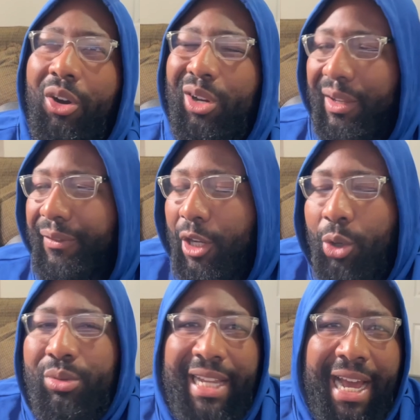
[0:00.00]
if it
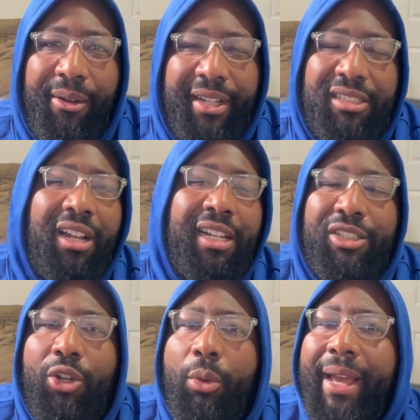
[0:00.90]
goes down, it's not
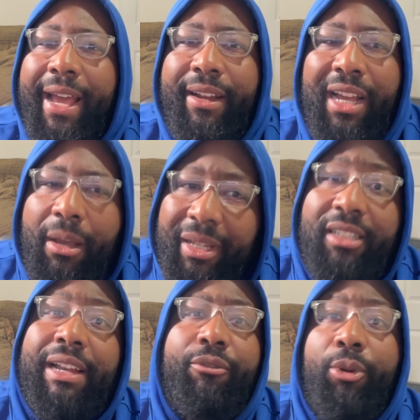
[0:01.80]
so bad because
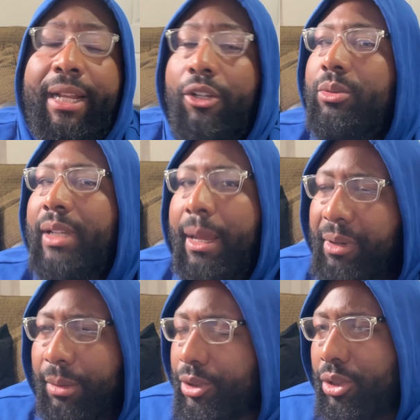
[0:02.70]
everyone else was hyping
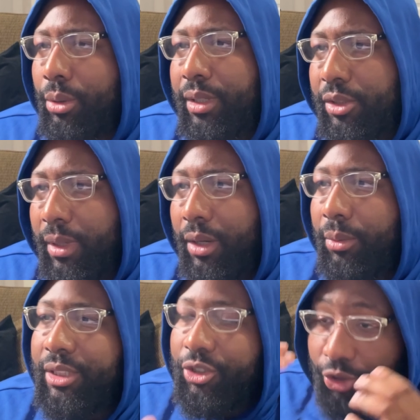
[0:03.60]
up this token as well,
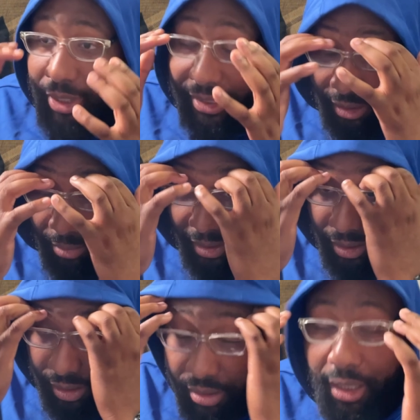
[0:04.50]
which is crazy to me,
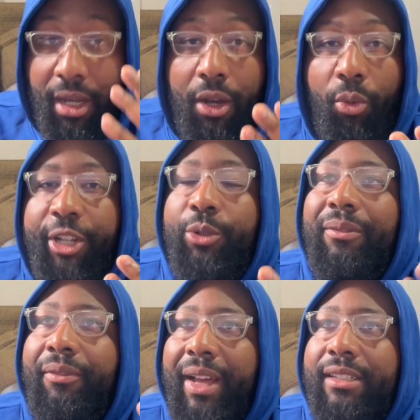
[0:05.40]
because when you
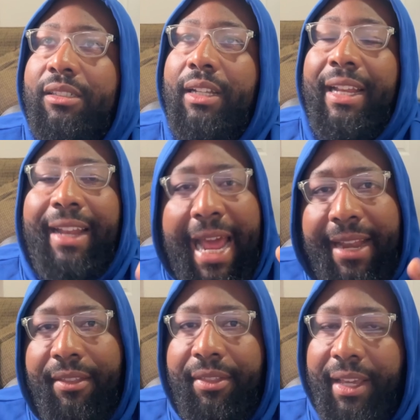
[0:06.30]
invest in
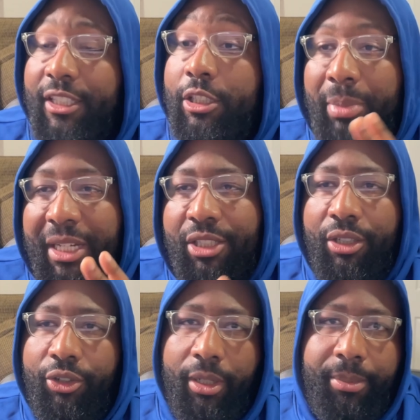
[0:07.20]
anything, especially
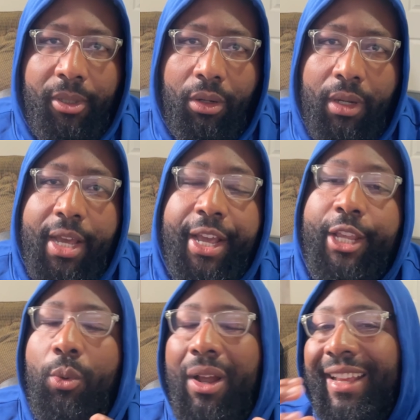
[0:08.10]
crypto,
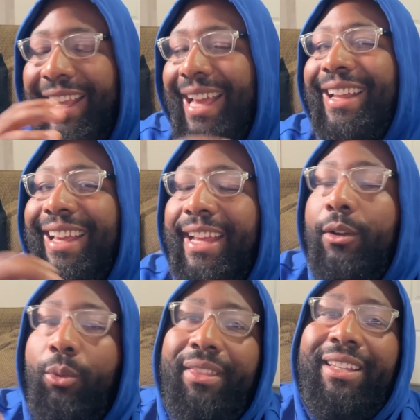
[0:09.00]
you want to get in
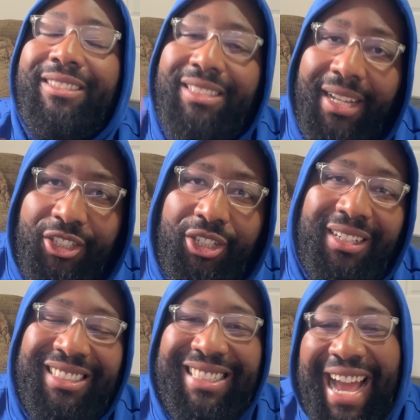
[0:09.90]
when the attention
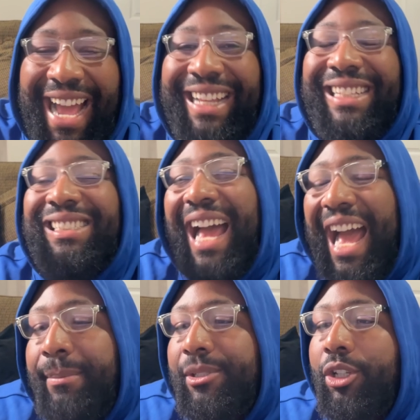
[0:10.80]
is at its
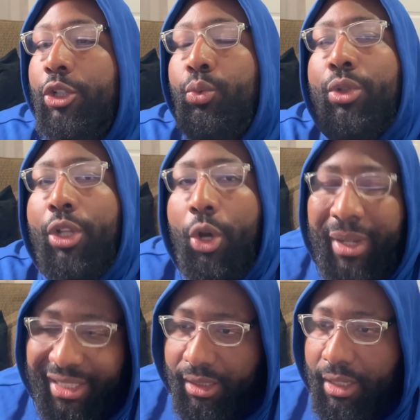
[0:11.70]
absolute
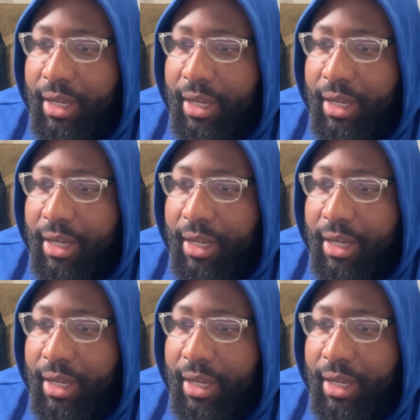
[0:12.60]
lowest.